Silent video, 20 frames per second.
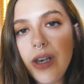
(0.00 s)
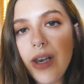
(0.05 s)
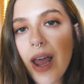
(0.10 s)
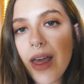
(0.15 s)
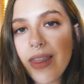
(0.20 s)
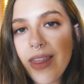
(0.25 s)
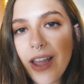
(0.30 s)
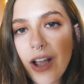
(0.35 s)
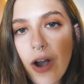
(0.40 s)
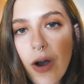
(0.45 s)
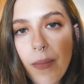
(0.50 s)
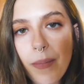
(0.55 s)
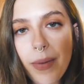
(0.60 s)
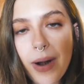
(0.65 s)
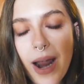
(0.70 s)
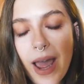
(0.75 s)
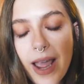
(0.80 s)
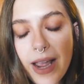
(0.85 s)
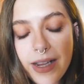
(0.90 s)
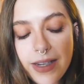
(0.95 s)
nothing
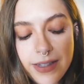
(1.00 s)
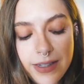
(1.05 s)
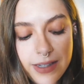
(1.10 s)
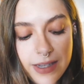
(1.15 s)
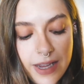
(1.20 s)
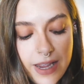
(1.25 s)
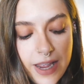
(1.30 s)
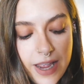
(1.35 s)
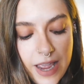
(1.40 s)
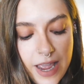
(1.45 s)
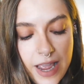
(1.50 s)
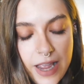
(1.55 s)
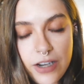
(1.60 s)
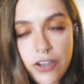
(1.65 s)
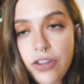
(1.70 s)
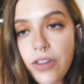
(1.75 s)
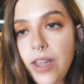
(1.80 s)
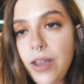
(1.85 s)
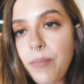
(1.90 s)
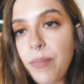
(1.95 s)
complex
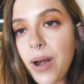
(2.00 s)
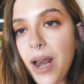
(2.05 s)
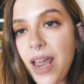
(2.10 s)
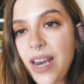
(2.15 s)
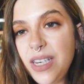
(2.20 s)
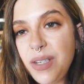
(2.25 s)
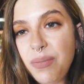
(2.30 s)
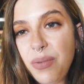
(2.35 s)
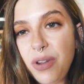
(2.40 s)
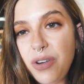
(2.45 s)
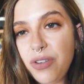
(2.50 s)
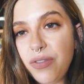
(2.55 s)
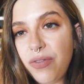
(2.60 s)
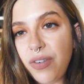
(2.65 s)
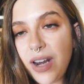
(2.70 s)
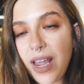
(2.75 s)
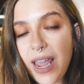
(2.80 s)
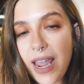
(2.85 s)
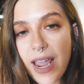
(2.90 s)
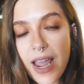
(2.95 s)
it, they blend
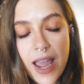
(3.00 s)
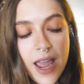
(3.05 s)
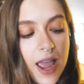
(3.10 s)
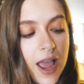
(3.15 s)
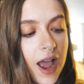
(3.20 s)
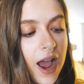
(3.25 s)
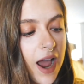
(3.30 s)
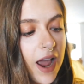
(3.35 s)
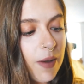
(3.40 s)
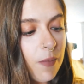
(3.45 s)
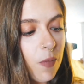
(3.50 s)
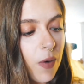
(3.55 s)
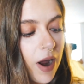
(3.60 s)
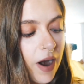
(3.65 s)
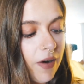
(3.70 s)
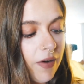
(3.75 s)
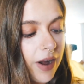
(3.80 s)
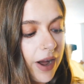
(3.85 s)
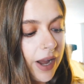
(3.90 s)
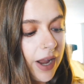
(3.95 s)
beautifully I'm
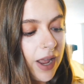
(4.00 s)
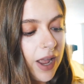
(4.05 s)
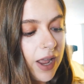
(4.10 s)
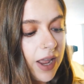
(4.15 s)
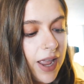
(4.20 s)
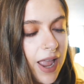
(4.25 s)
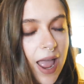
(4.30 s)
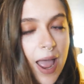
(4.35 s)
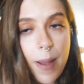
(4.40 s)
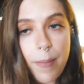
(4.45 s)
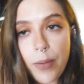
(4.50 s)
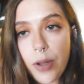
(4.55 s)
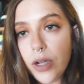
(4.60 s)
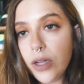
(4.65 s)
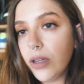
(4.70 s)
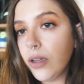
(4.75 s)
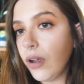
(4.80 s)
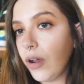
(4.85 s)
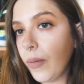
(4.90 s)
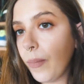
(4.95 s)
wearing
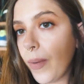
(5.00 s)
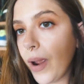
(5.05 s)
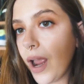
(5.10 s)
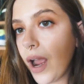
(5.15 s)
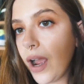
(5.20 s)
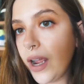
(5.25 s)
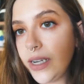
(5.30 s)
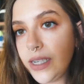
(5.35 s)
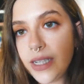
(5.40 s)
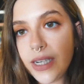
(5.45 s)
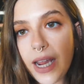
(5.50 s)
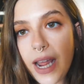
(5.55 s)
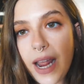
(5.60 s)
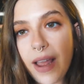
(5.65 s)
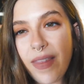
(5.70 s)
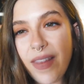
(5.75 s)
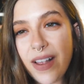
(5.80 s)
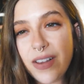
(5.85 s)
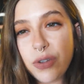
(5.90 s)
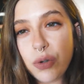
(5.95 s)
camel on my eye today
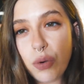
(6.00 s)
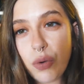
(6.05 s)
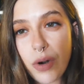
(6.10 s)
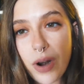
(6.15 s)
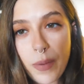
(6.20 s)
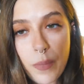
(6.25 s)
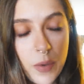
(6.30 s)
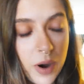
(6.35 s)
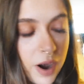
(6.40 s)
and that's all I'm